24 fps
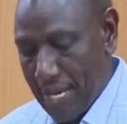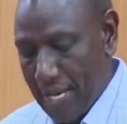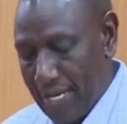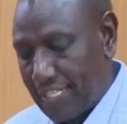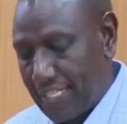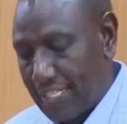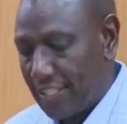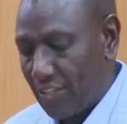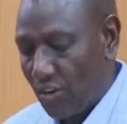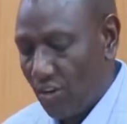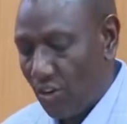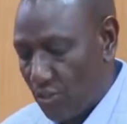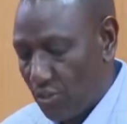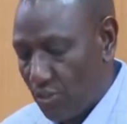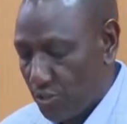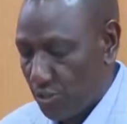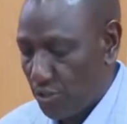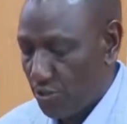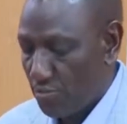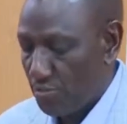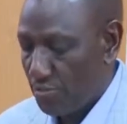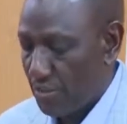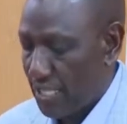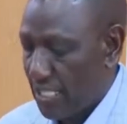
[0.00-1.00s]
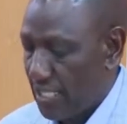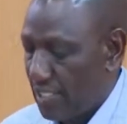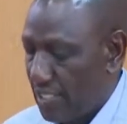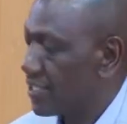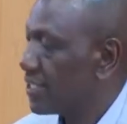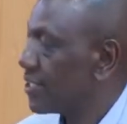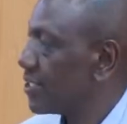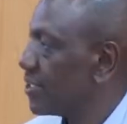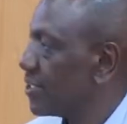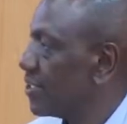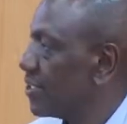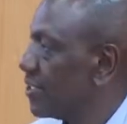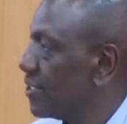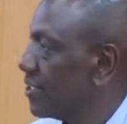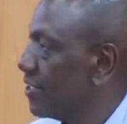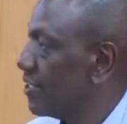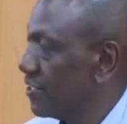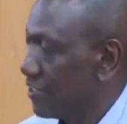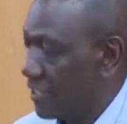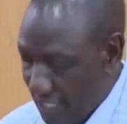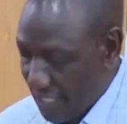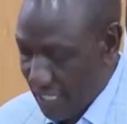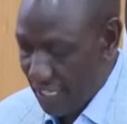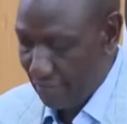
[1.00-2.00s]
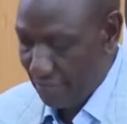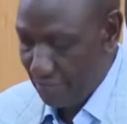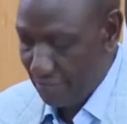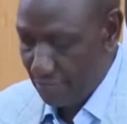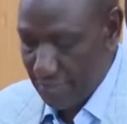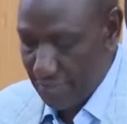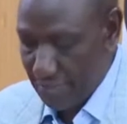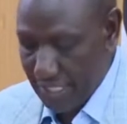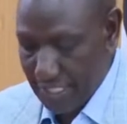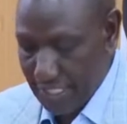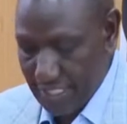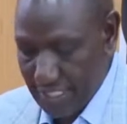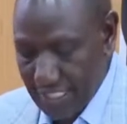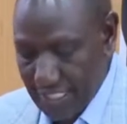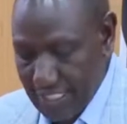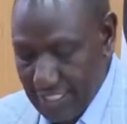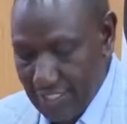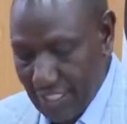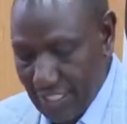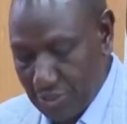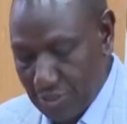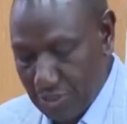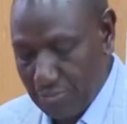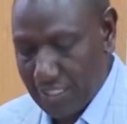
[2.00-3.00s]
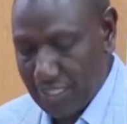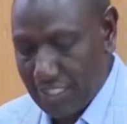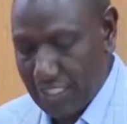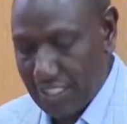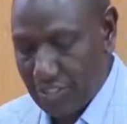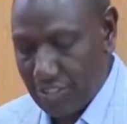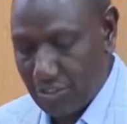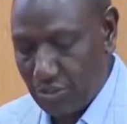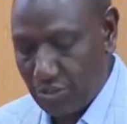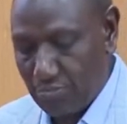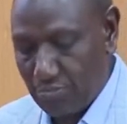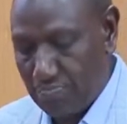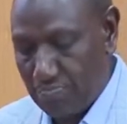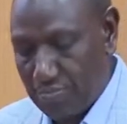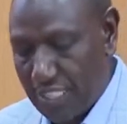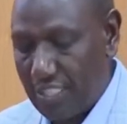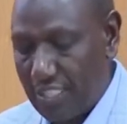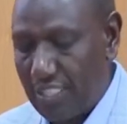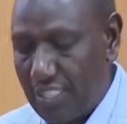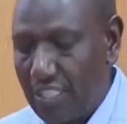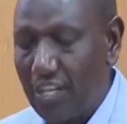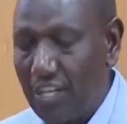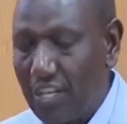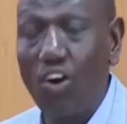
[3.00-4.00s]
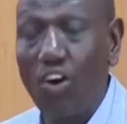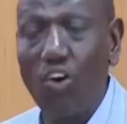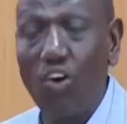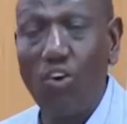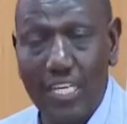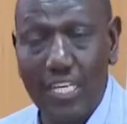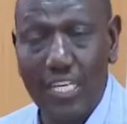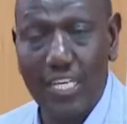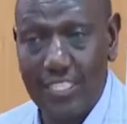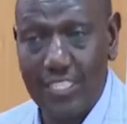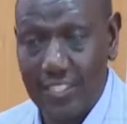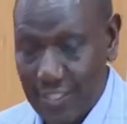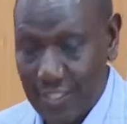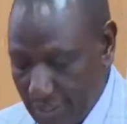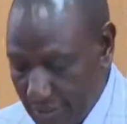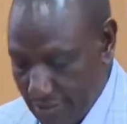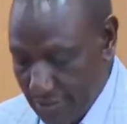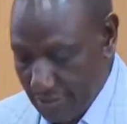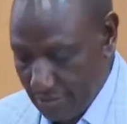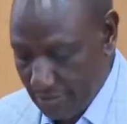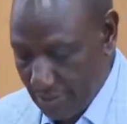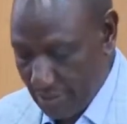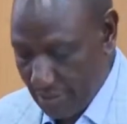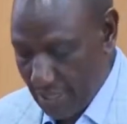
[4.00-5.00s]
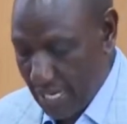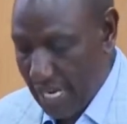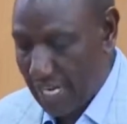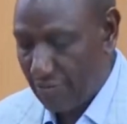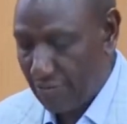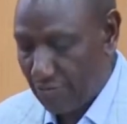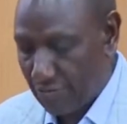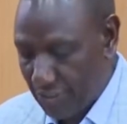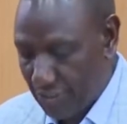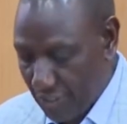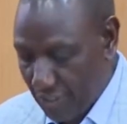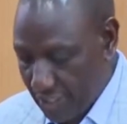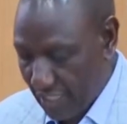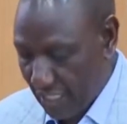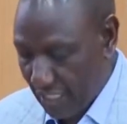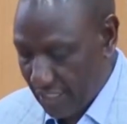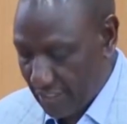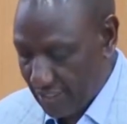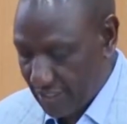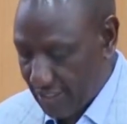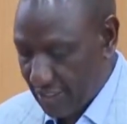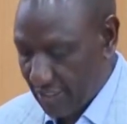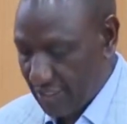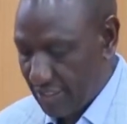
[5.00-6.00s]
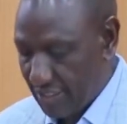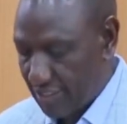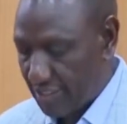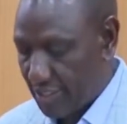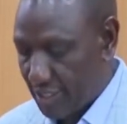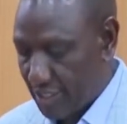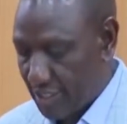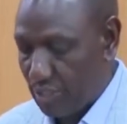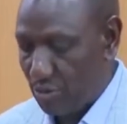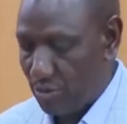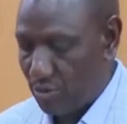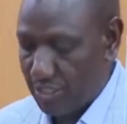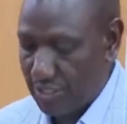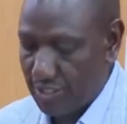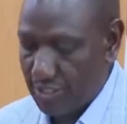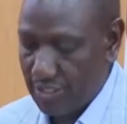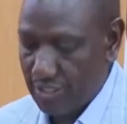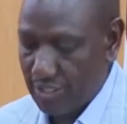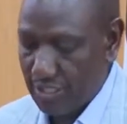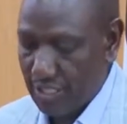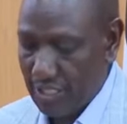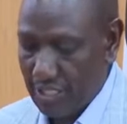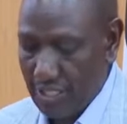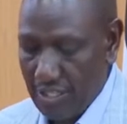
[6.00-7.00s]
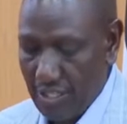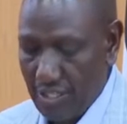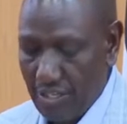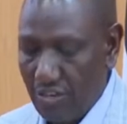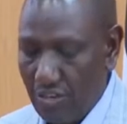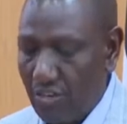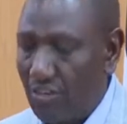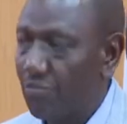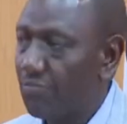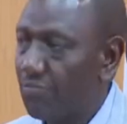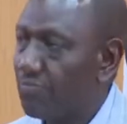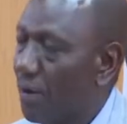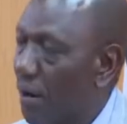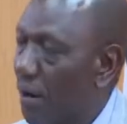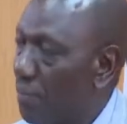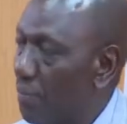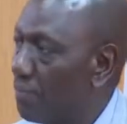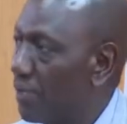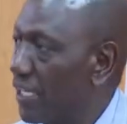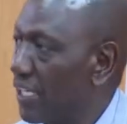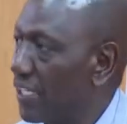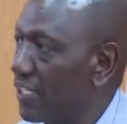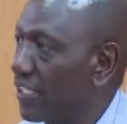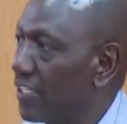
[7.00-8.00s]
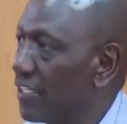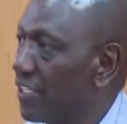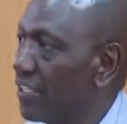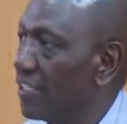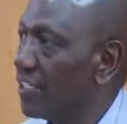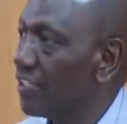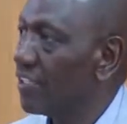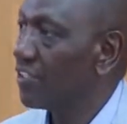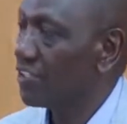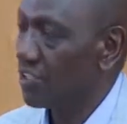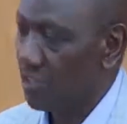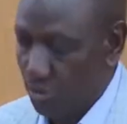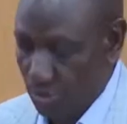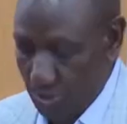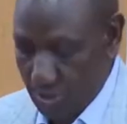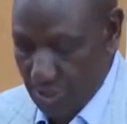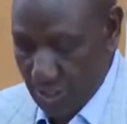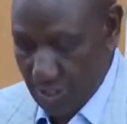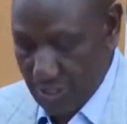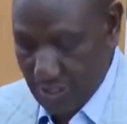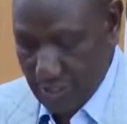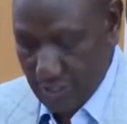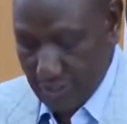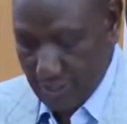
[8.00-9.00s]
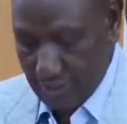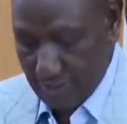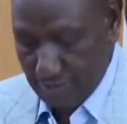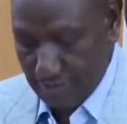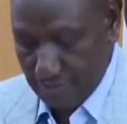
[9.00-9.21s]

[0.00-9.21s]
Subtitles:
It also means that the government is expected to be honest and vigilant stewards of public resources.